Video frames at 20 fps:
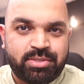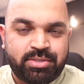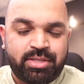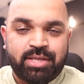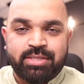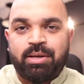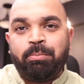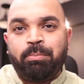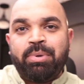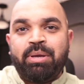There are
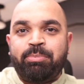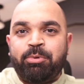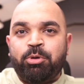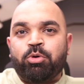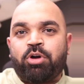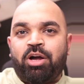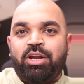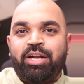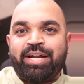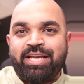some people who
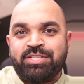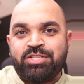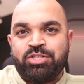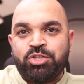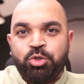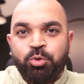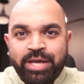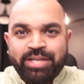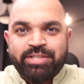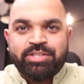call it as
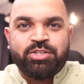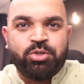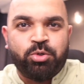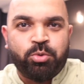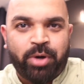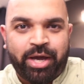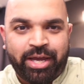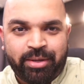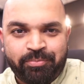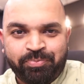UX
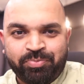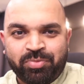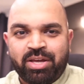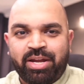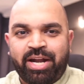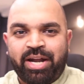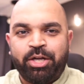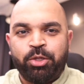UI, right?